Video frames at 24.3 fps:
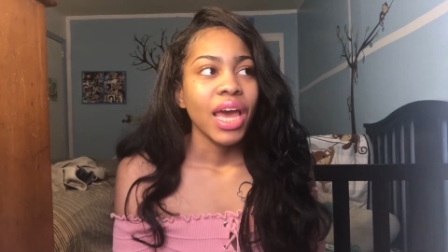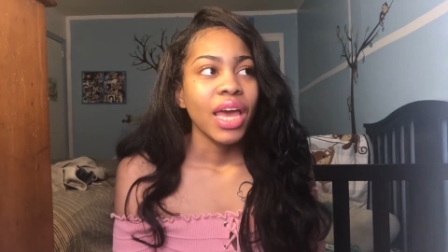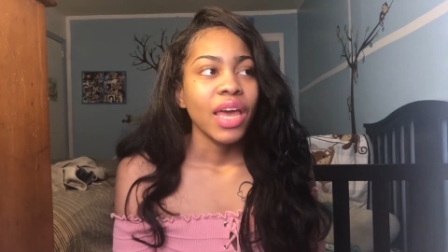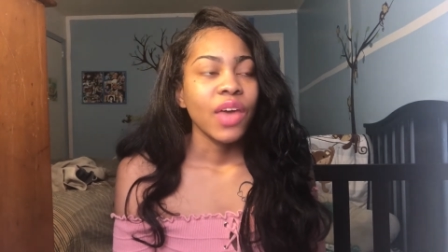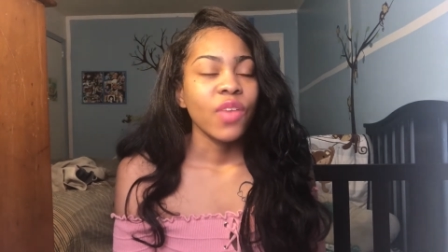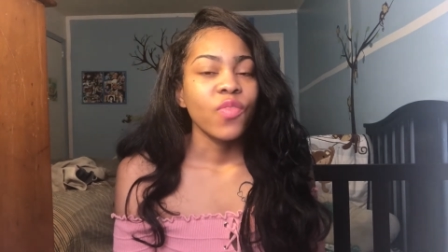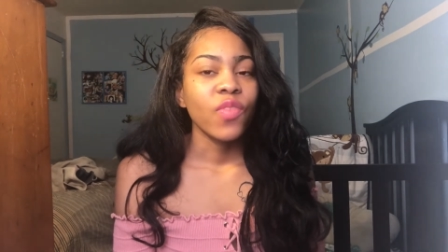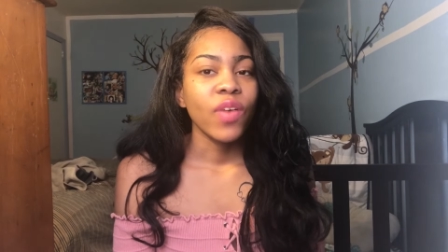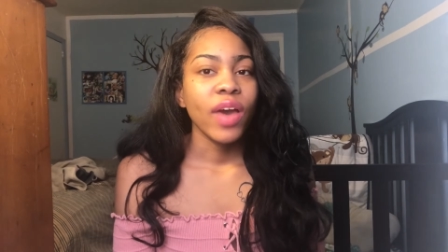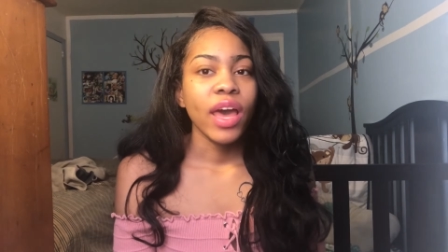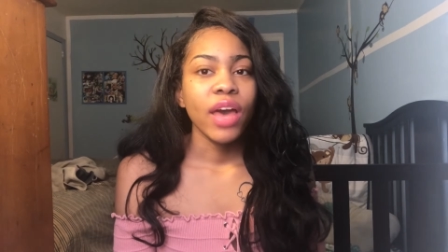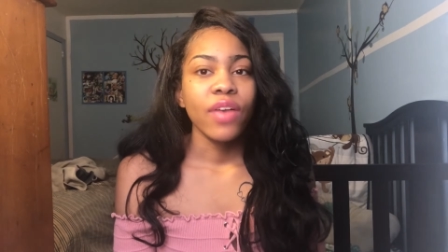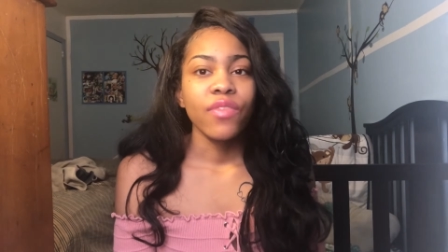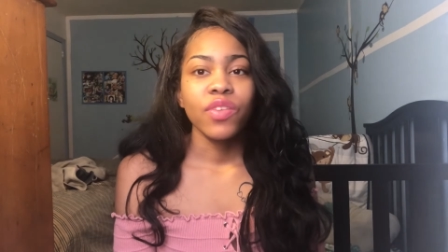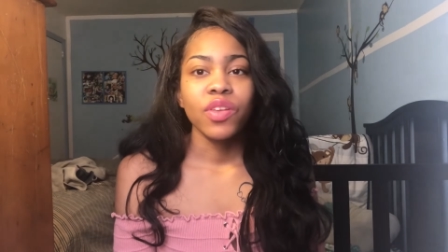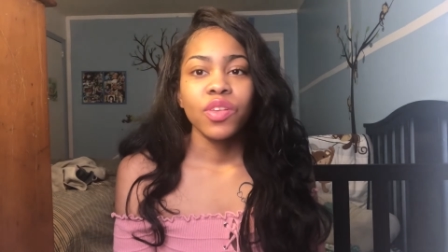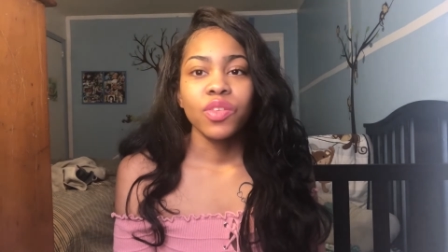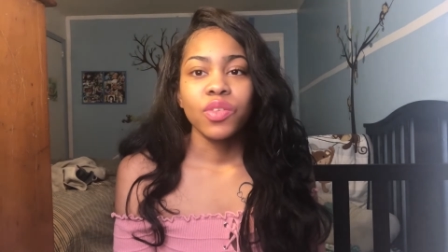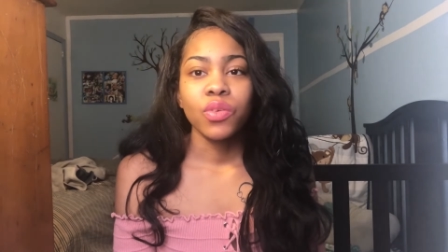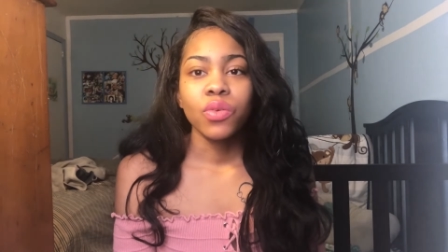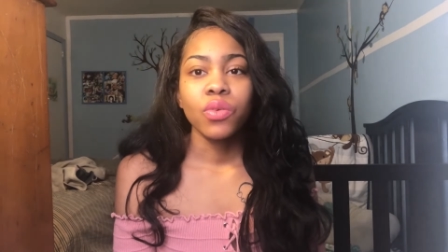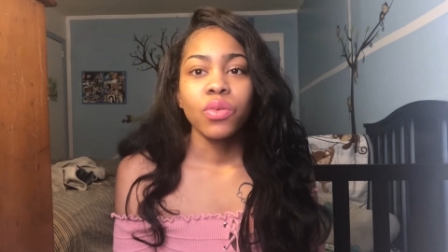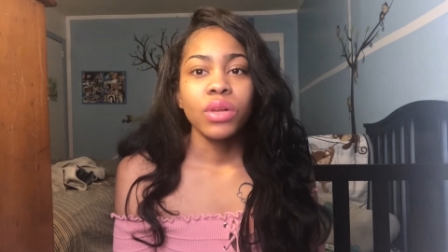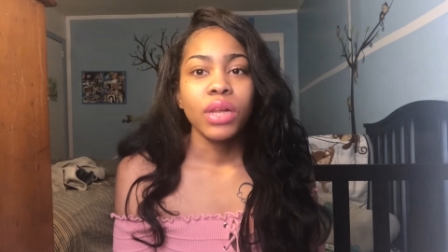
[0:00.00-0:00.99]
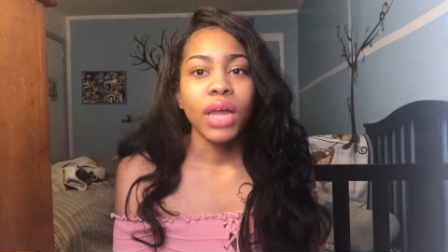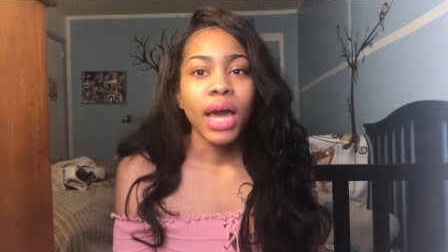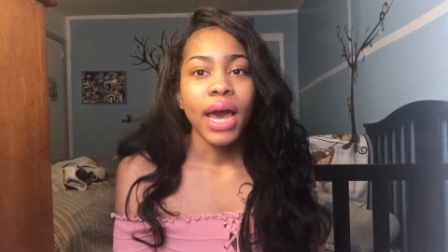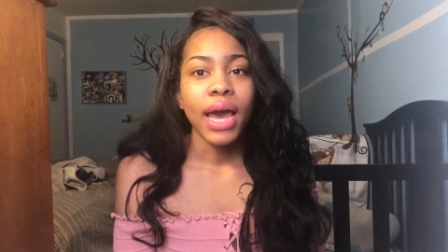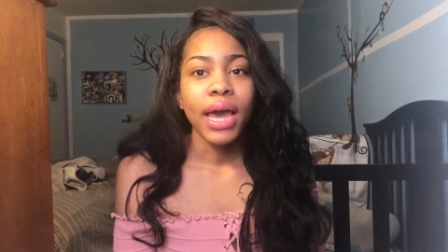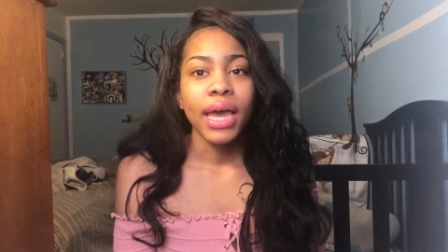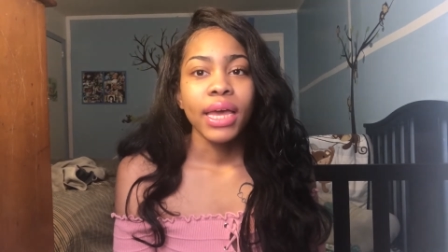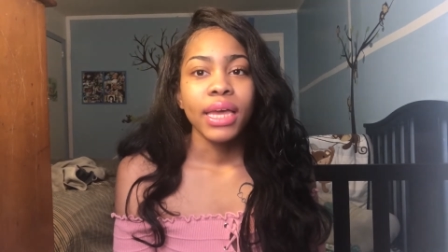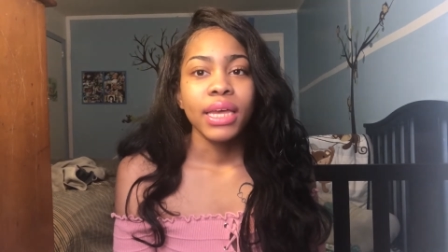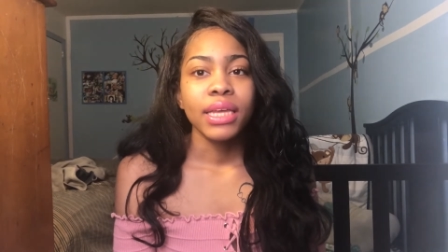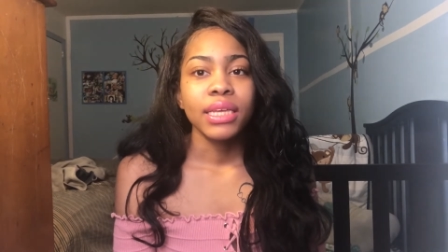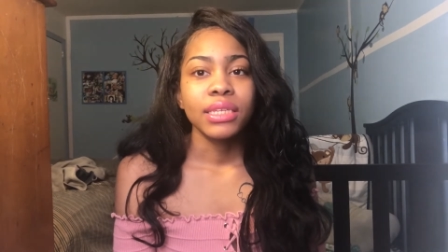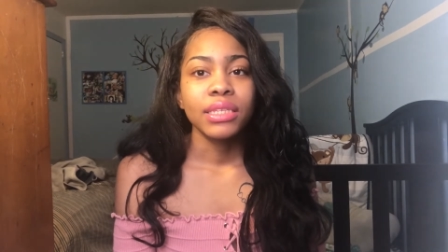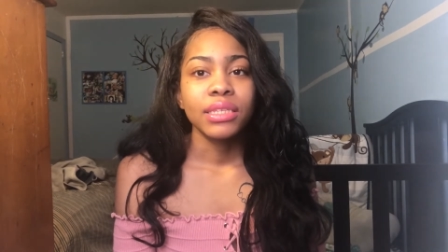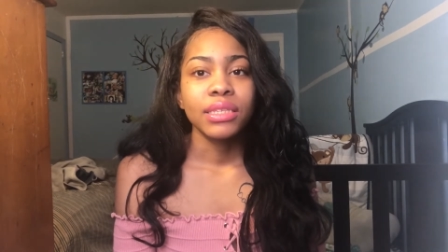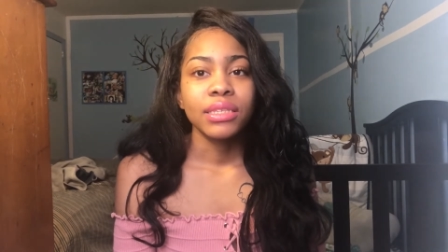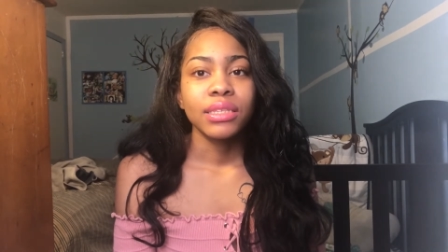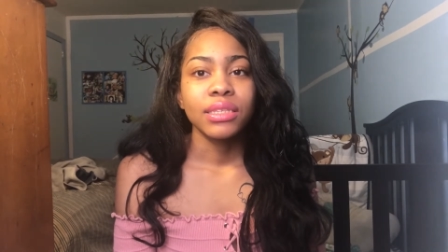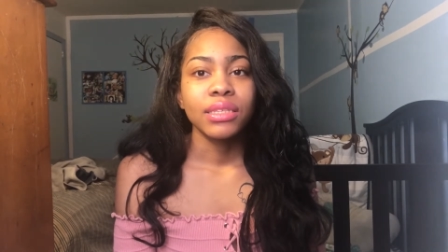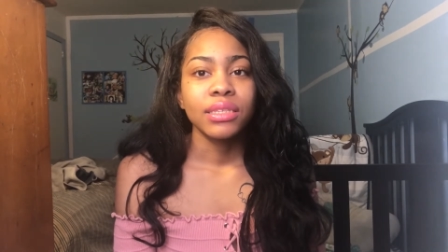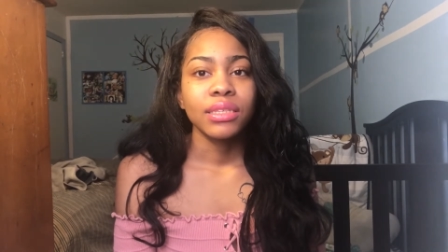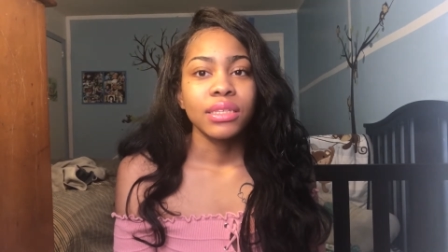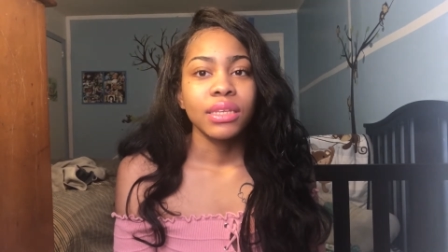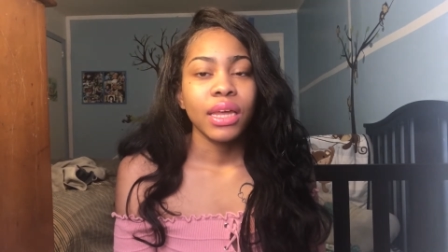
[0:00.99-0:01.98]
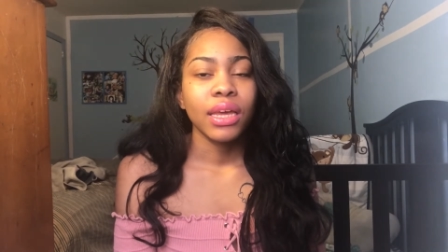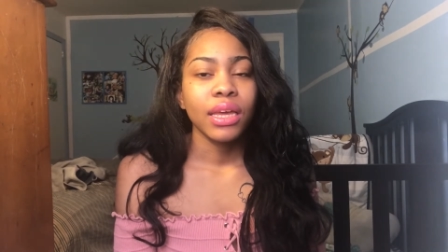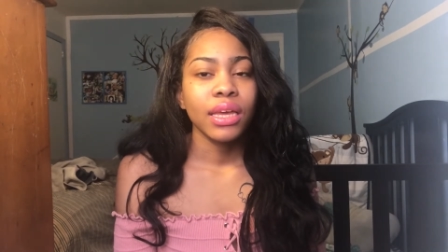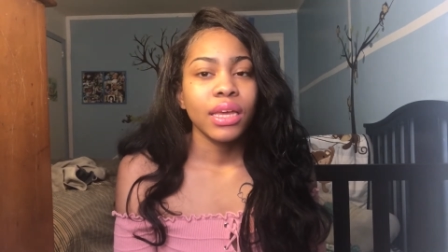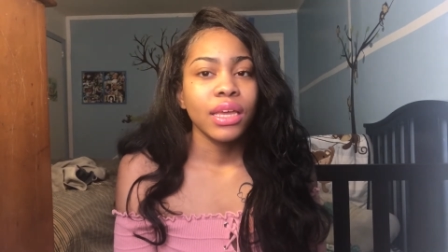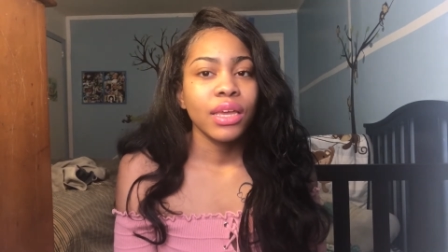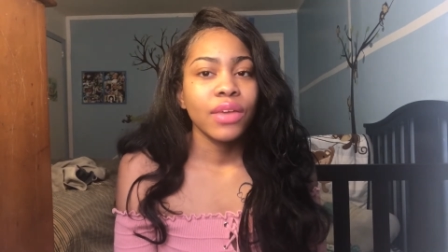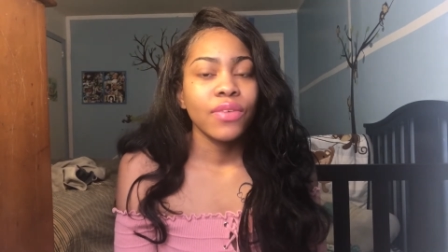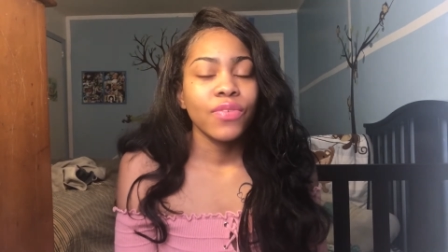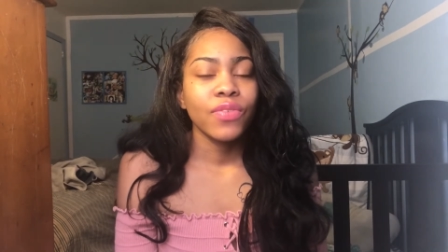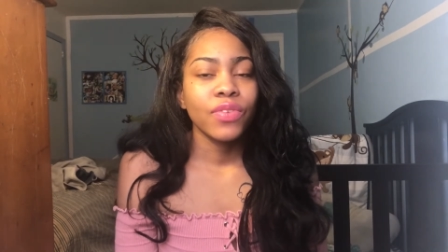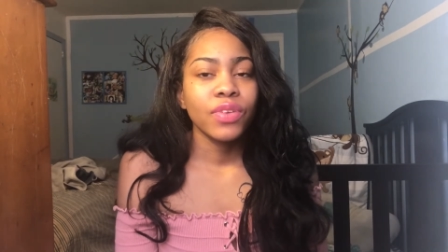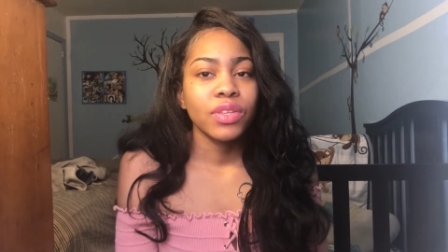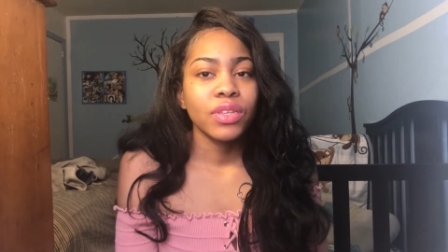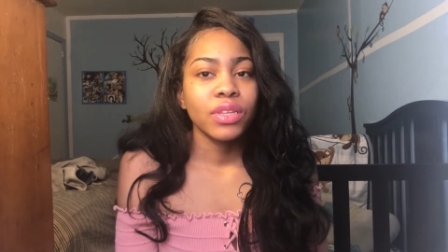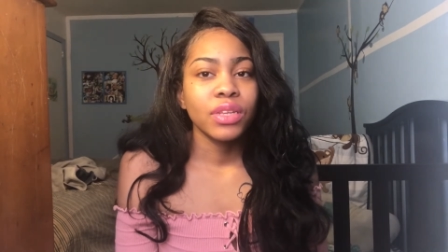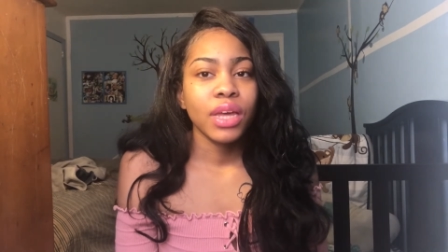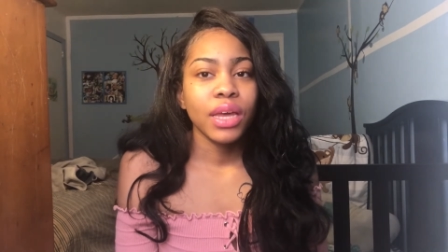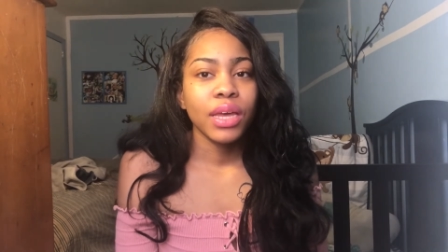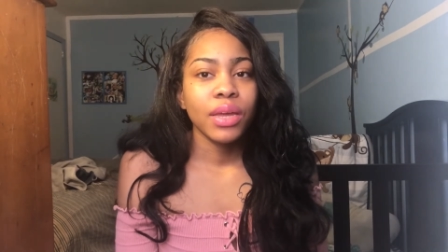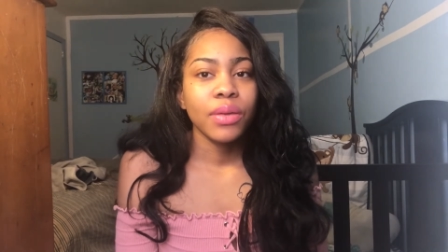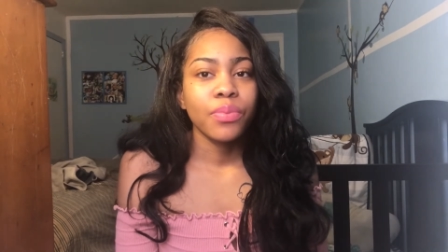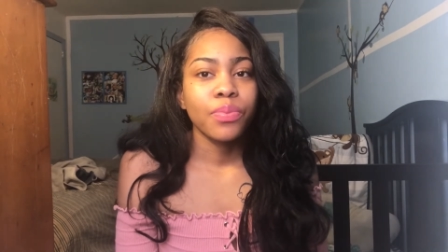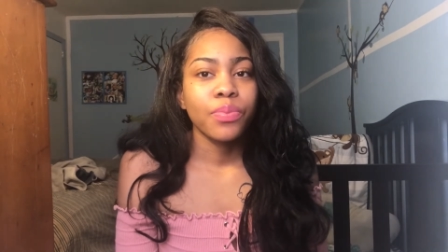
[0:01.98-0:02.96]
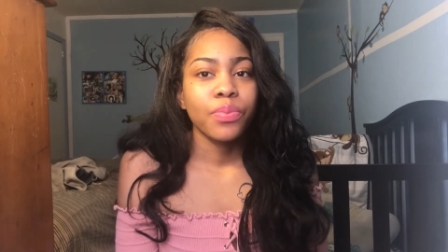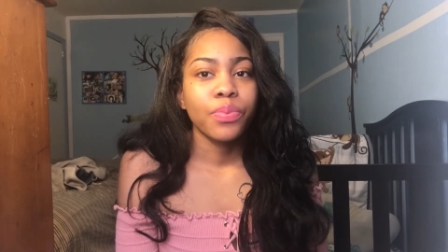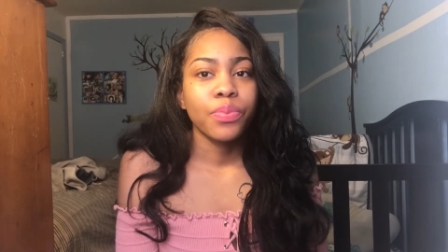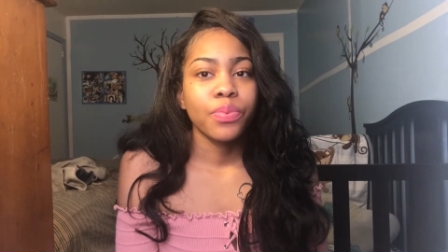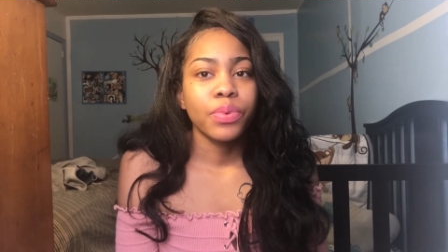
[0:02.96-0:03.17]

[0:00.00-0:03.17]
If I ever do lie, it's like either to like